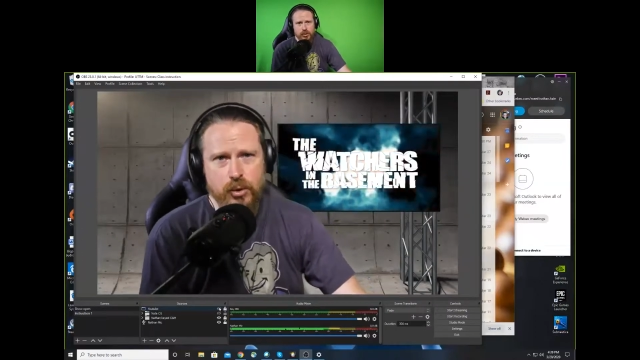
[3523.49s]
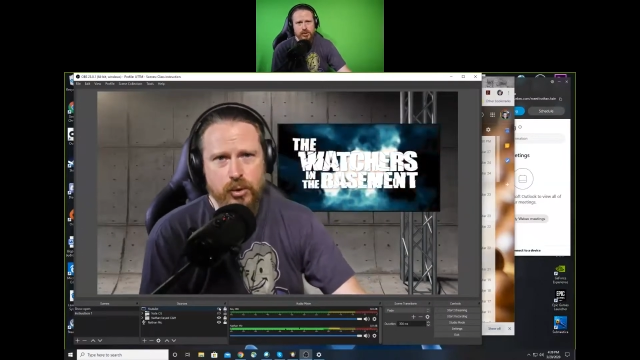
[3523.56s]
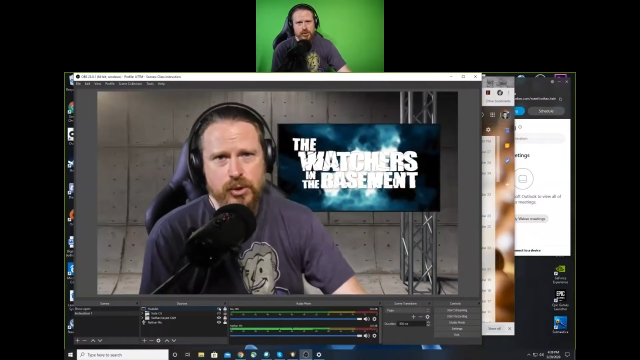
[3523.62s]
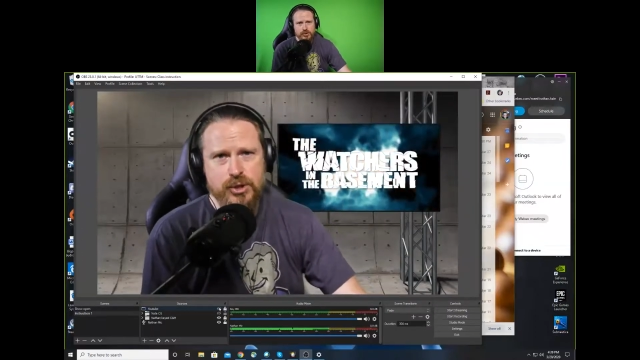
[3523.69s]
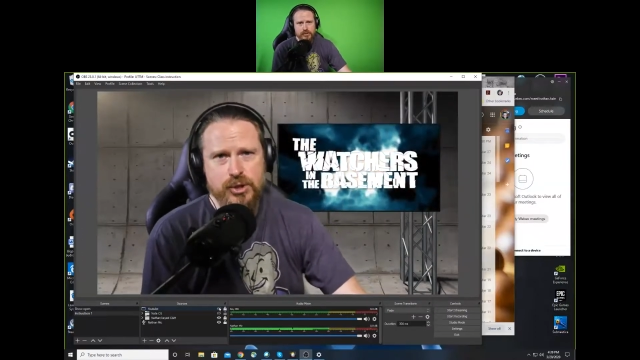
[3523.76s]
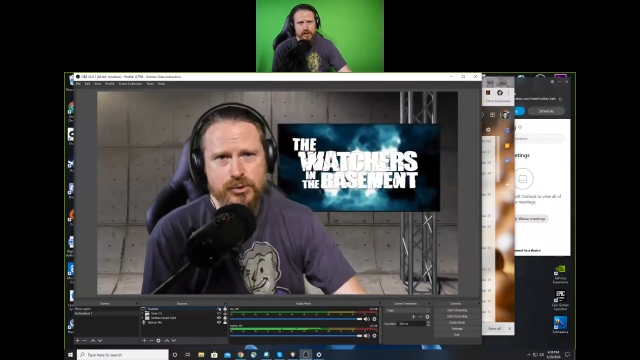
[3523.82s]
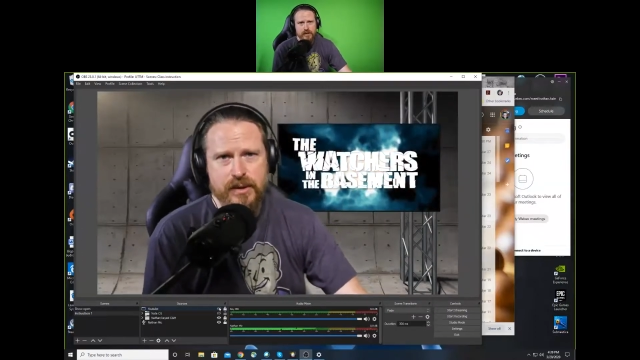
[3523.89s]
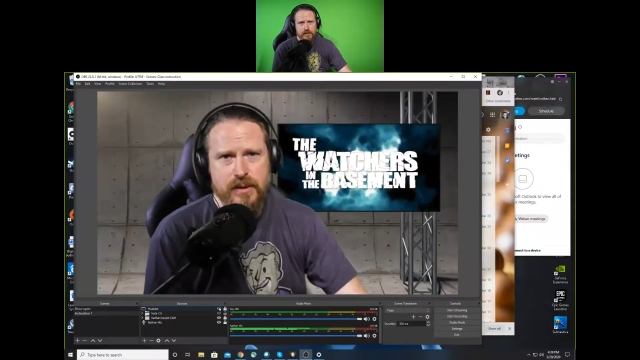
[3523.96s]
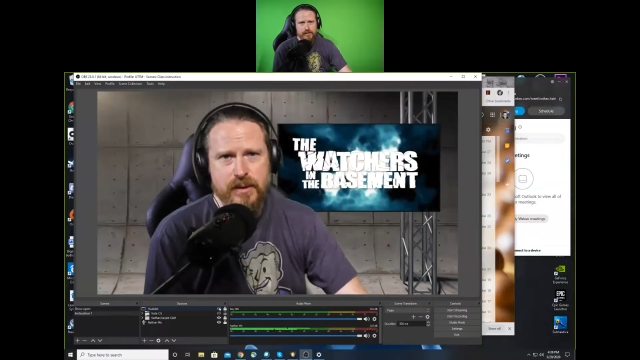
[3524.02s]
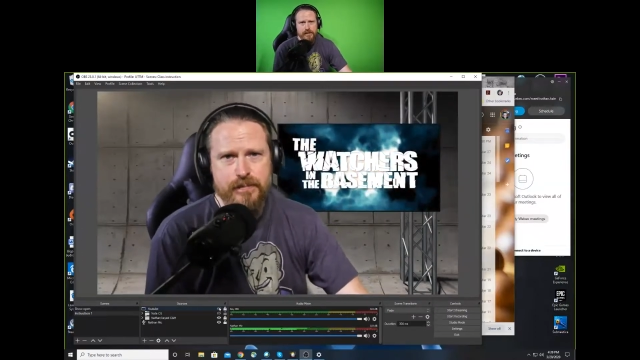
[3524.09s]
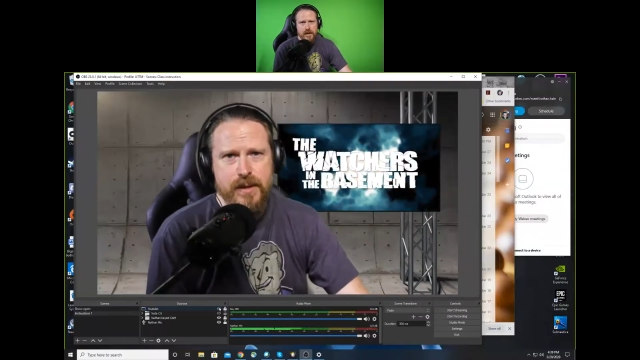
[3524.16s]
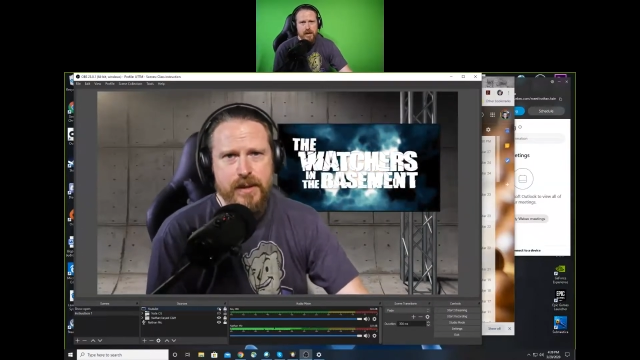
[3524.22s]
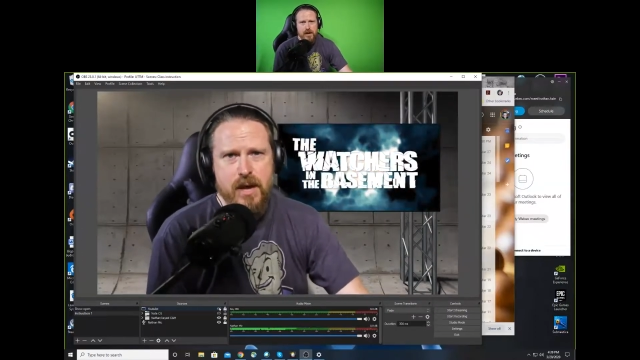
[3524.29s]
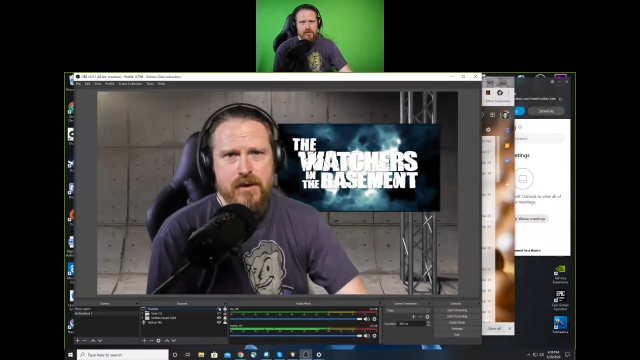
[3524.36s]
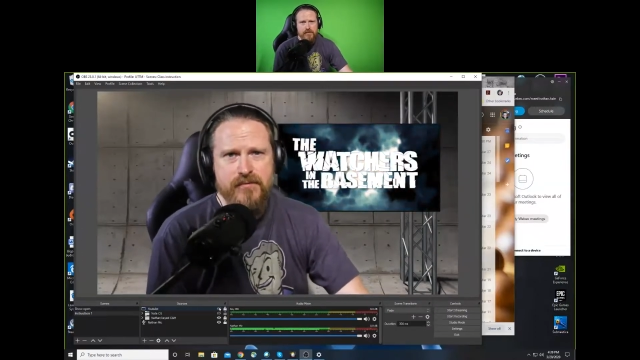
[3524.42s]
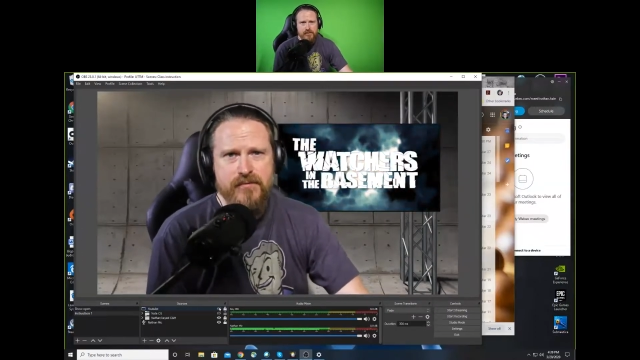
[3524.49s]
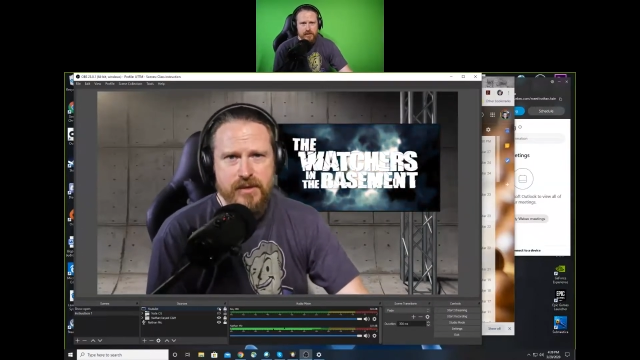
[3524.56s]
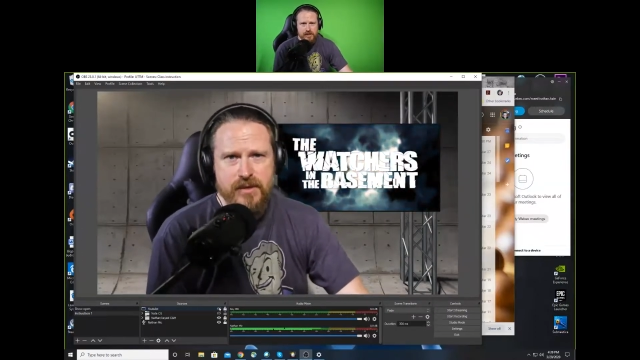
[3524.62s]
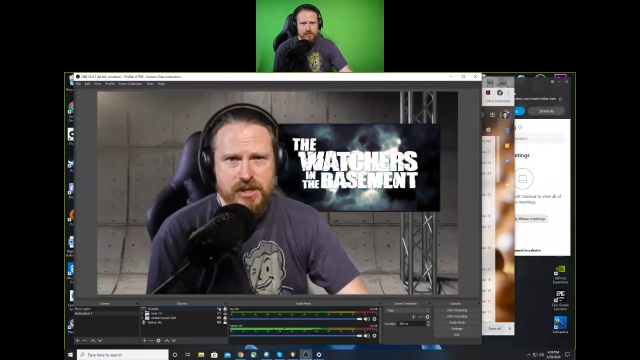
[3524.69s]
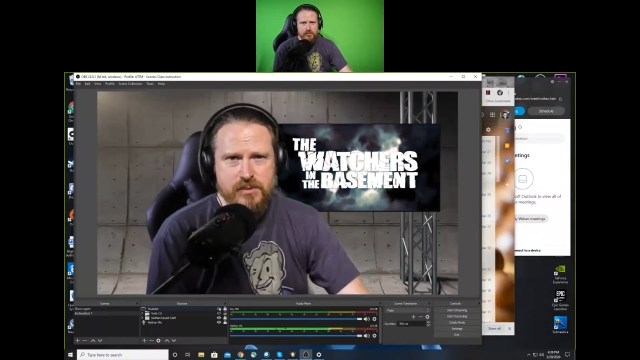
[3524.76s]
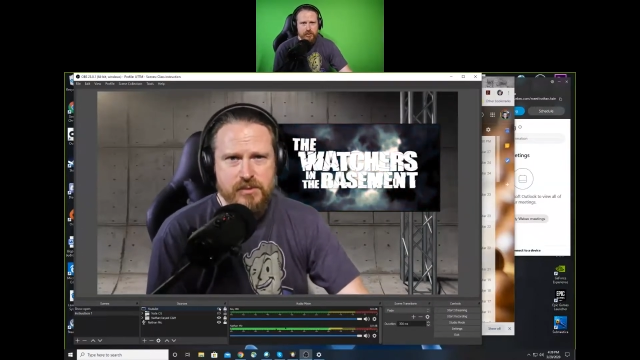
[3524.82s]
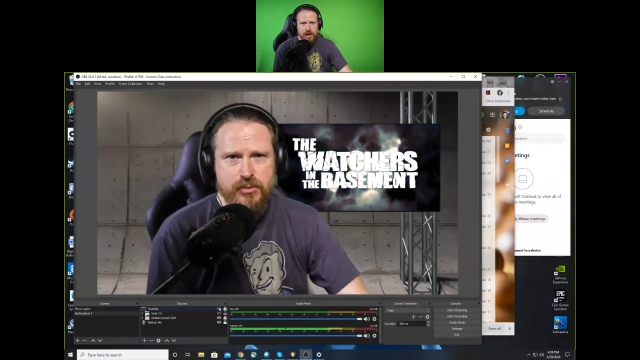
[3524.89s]
stream for
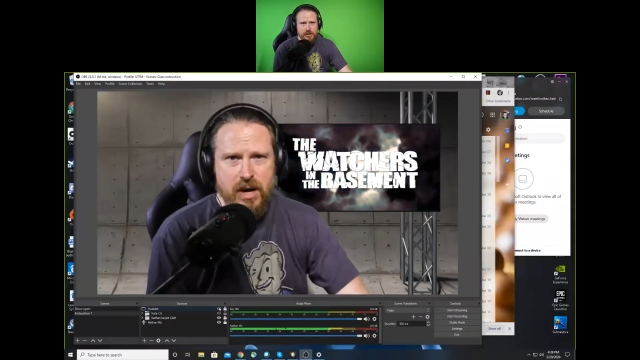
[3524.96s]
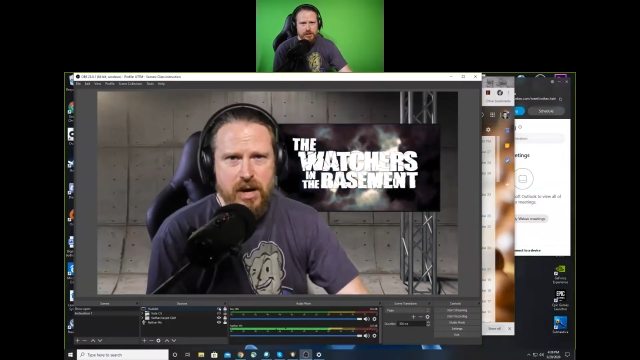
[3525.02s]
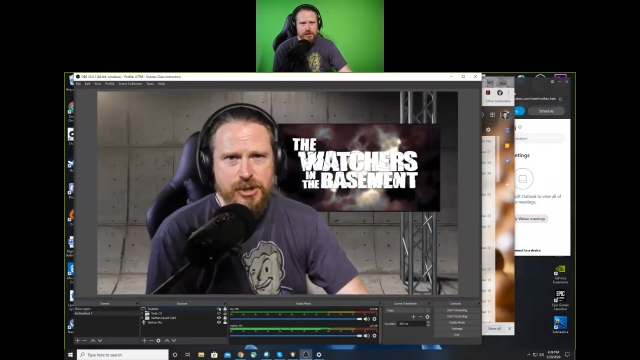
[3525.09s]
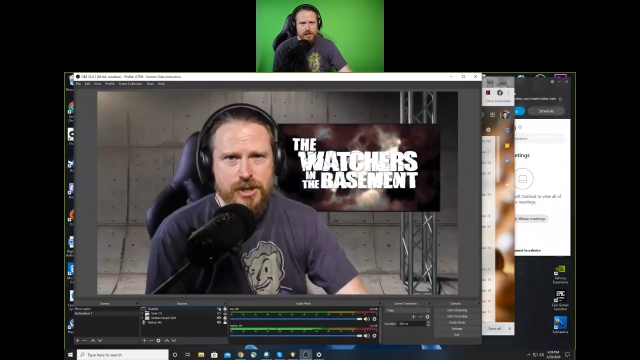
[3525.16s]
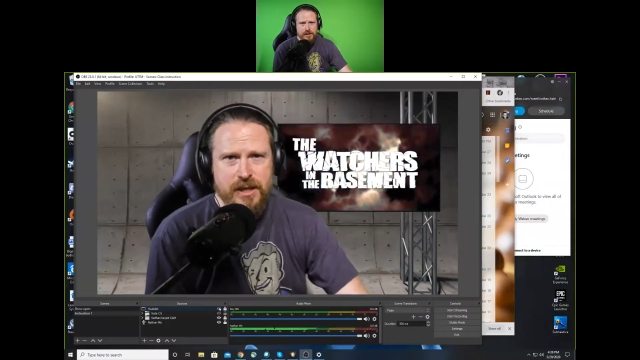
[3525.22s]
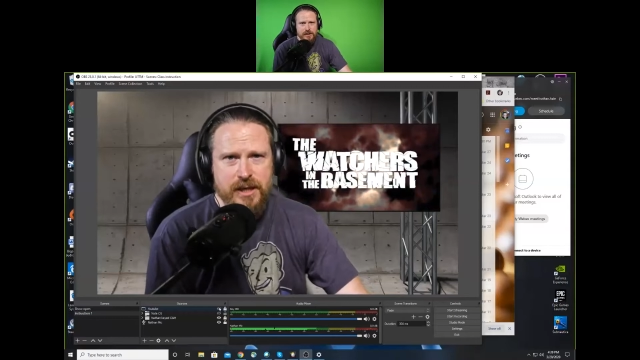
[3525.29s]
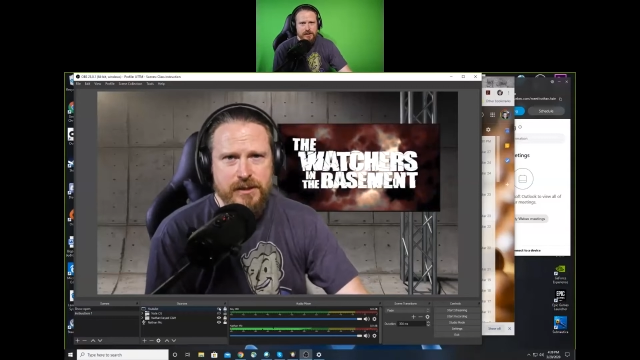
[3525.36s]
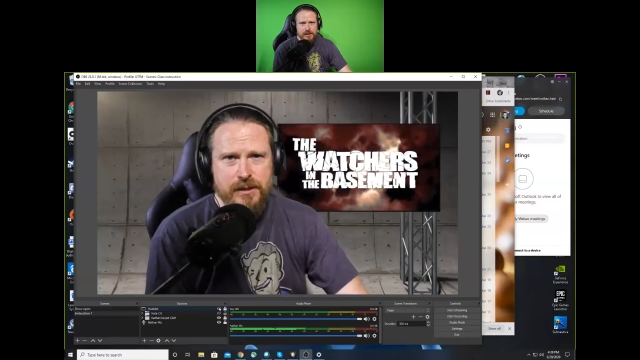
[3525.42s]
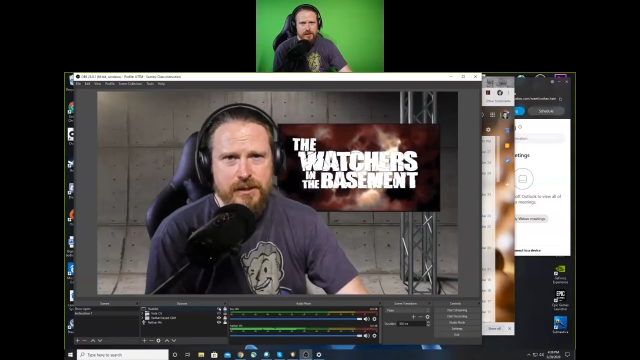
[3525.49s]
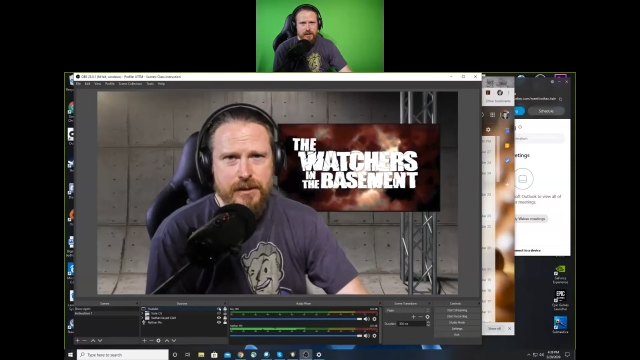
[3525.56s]
this project.